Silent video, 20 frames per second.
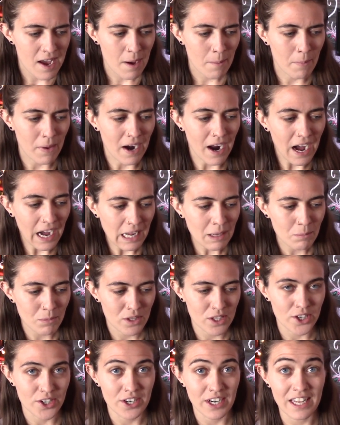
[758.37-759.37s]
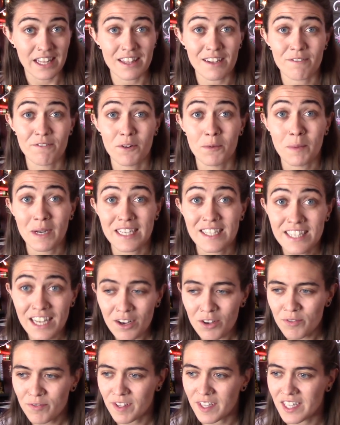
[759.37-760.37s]
But I'm learning that for
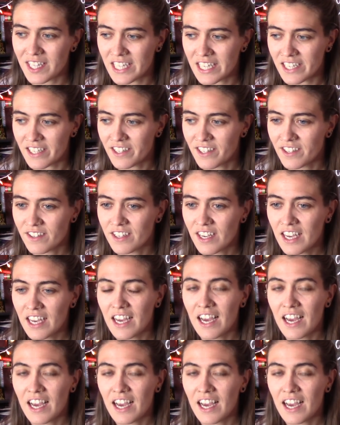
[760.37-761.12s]
myself, at least,